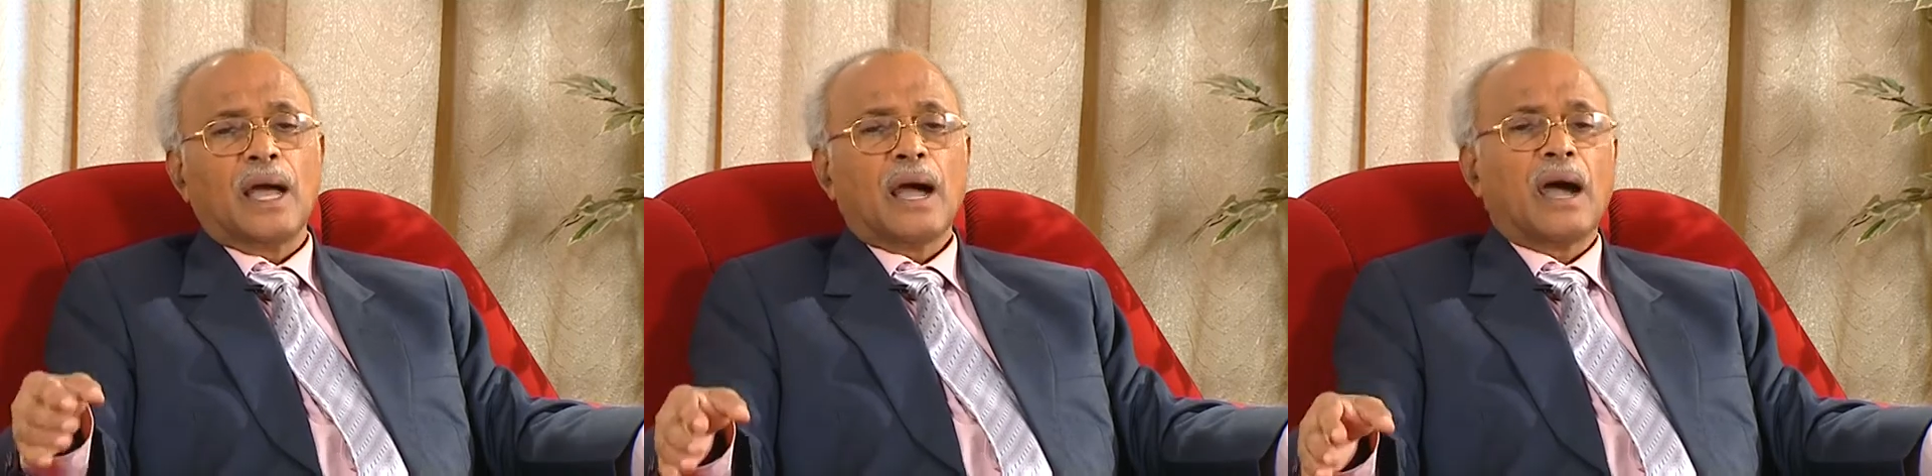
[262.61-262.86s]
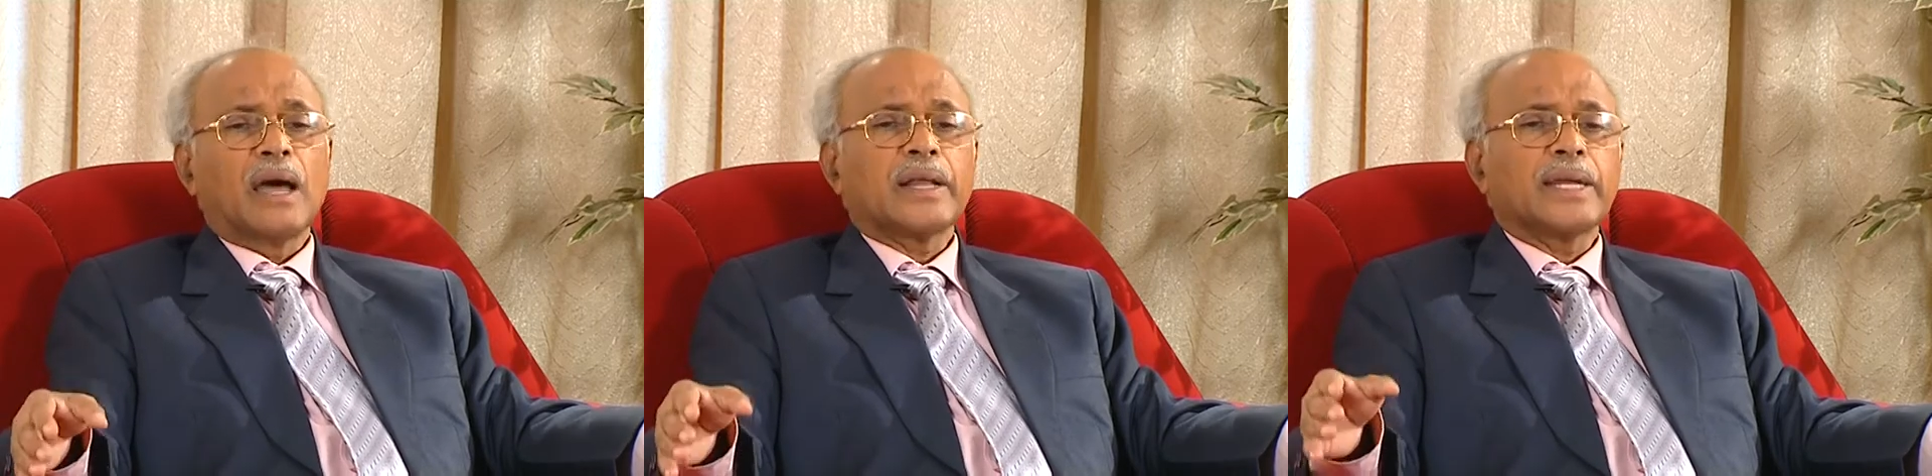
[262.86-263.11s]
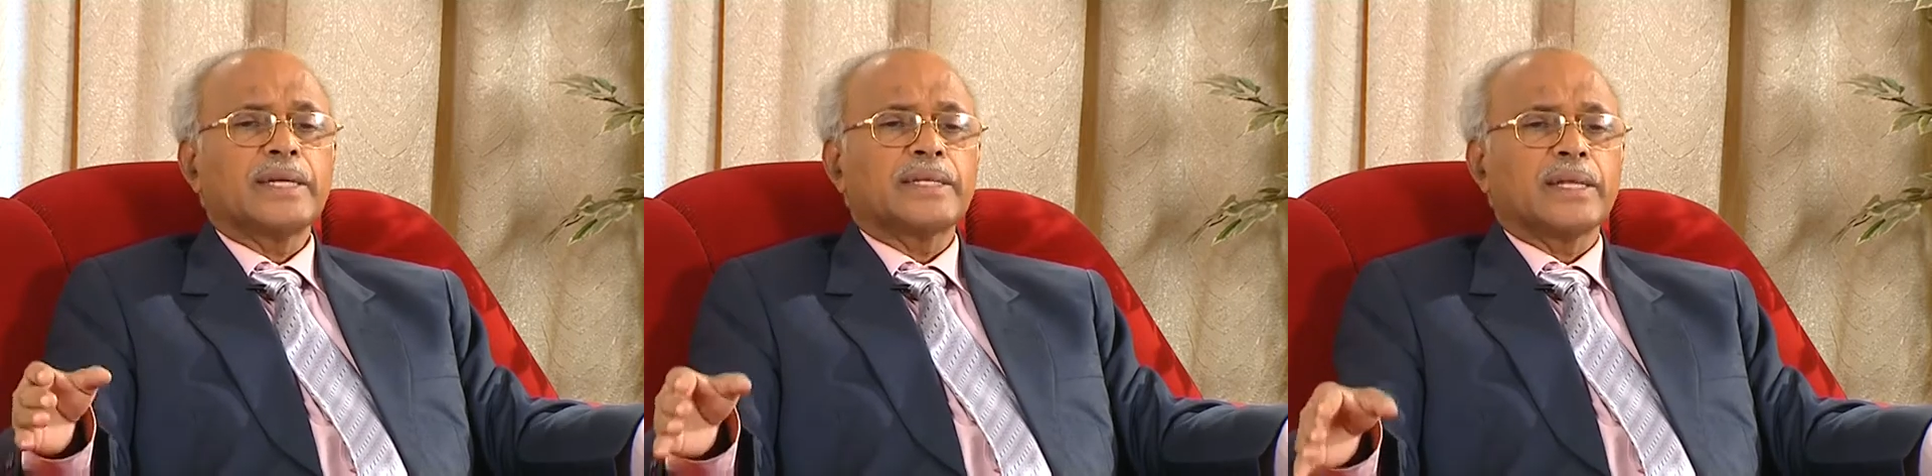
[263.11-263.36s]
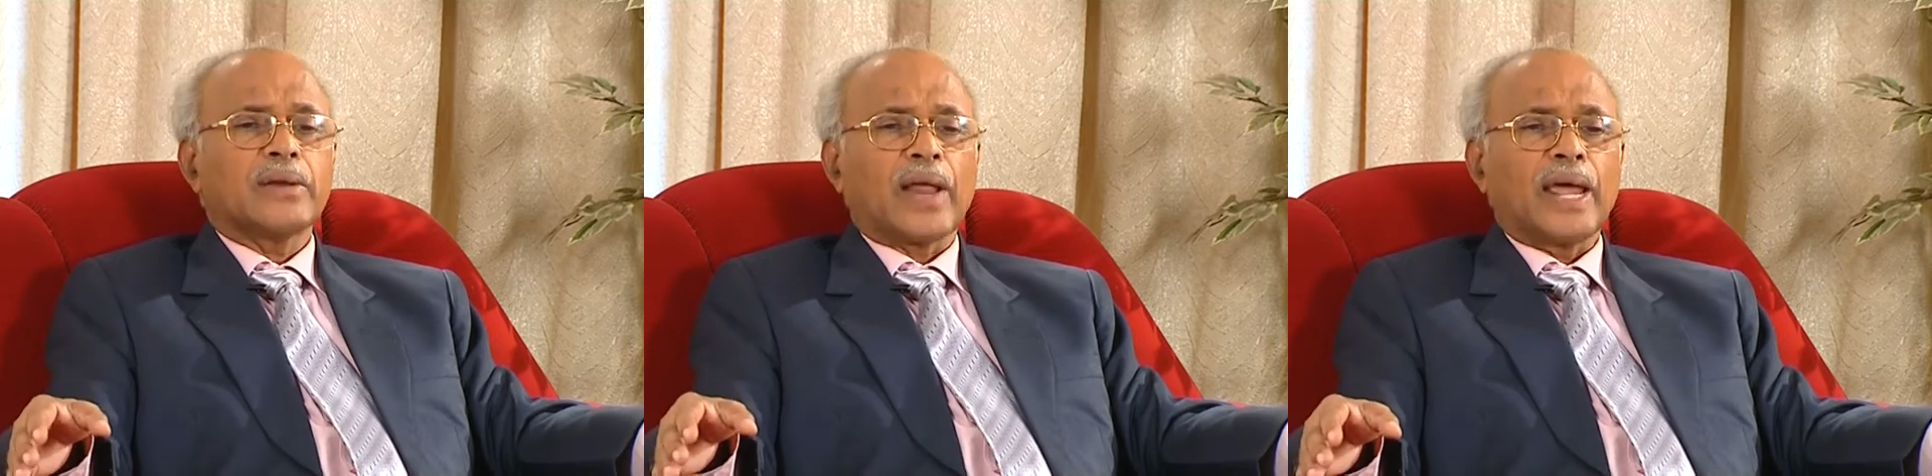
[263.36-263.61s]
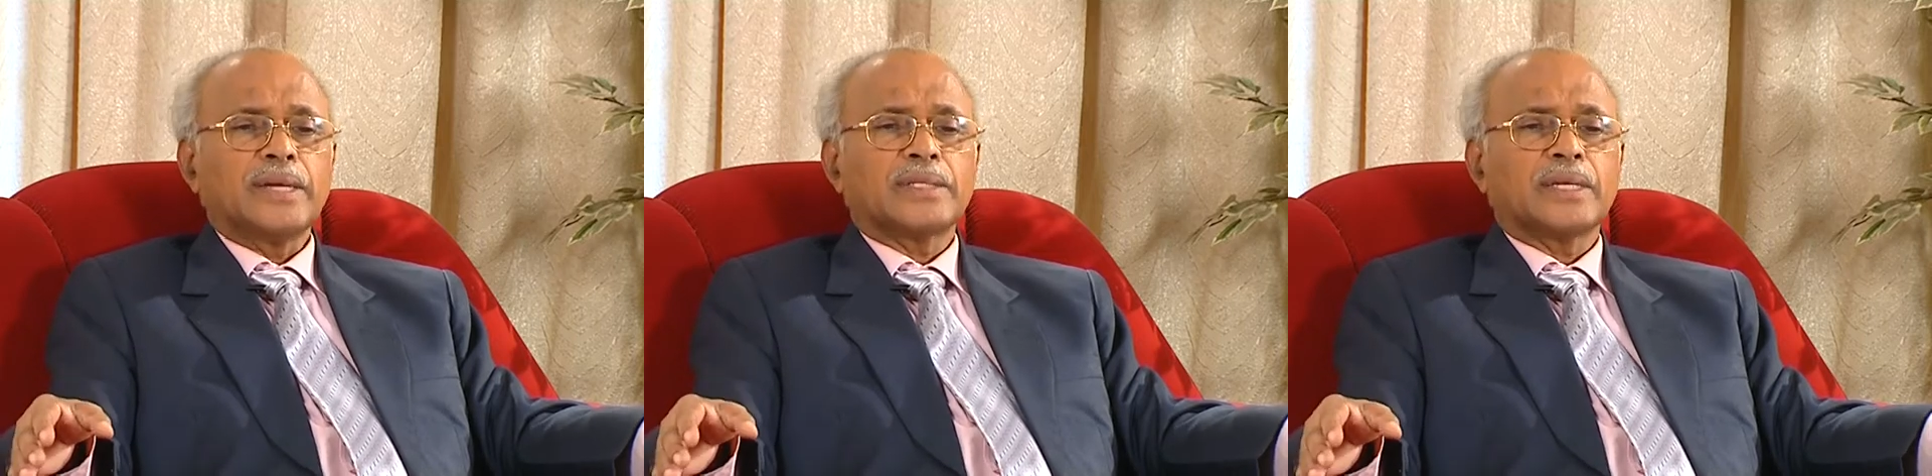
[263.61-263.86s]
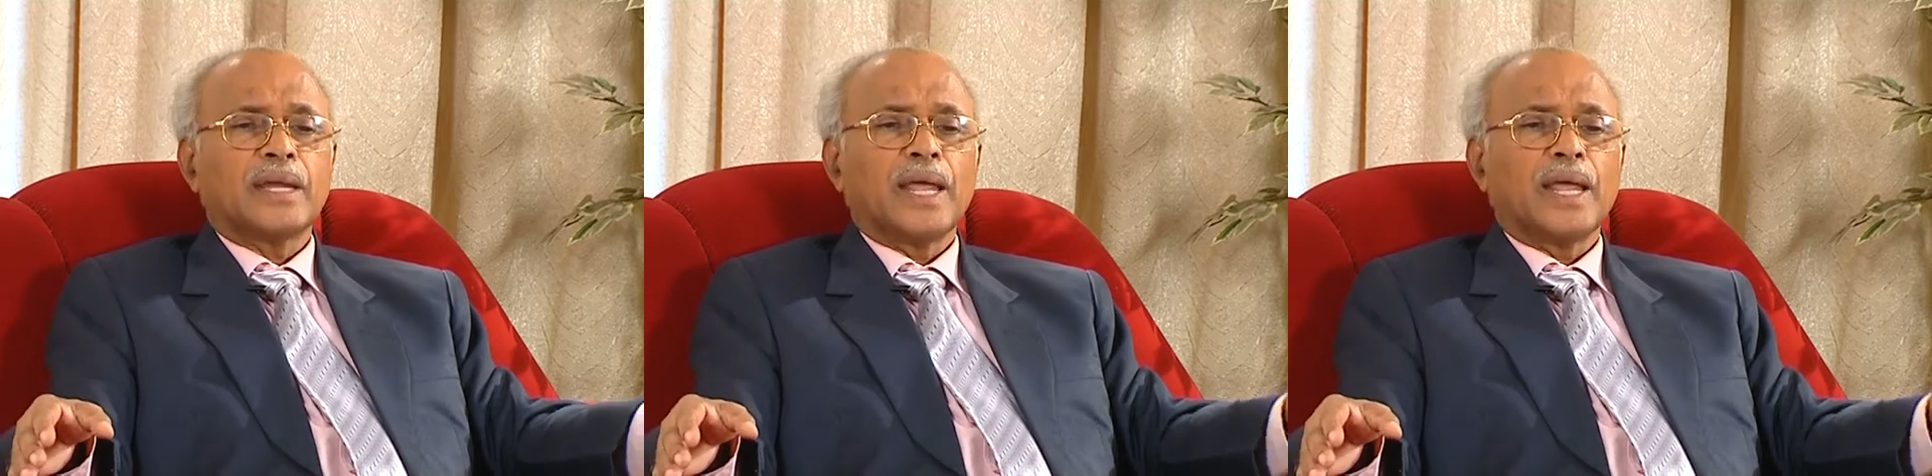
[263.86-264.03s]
RAT rat,